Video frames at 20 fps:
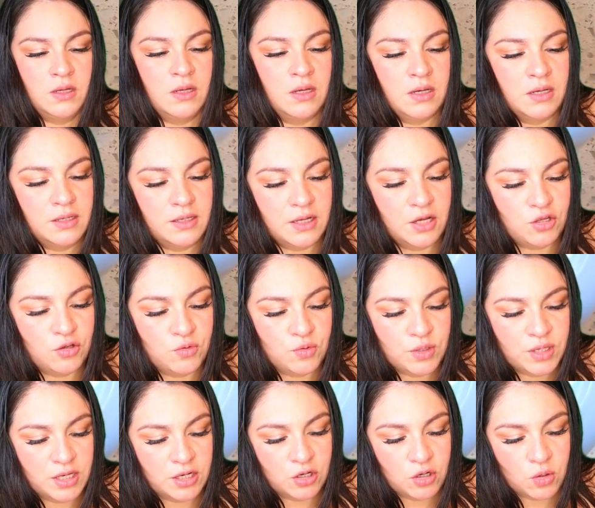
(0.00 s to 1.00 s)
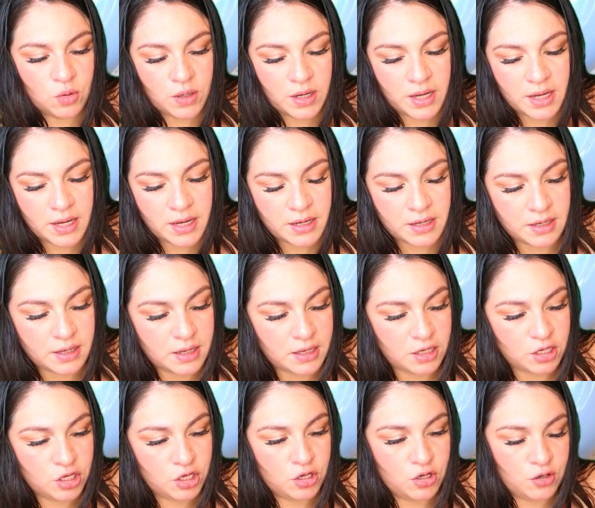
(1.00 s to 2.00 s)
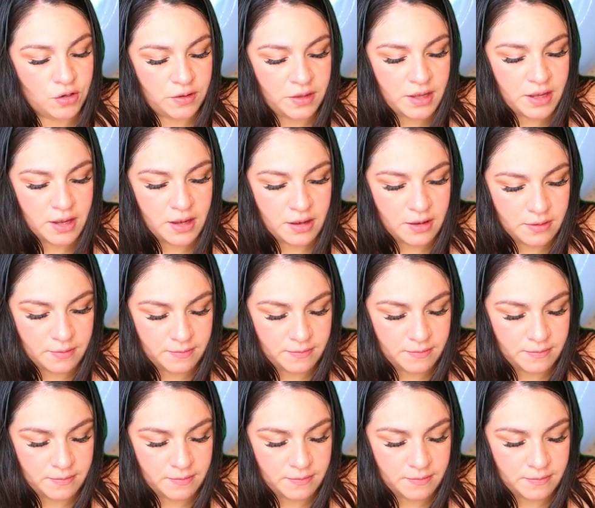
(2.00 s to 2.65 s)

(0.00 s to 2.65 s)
Now you can go ahead and cure that.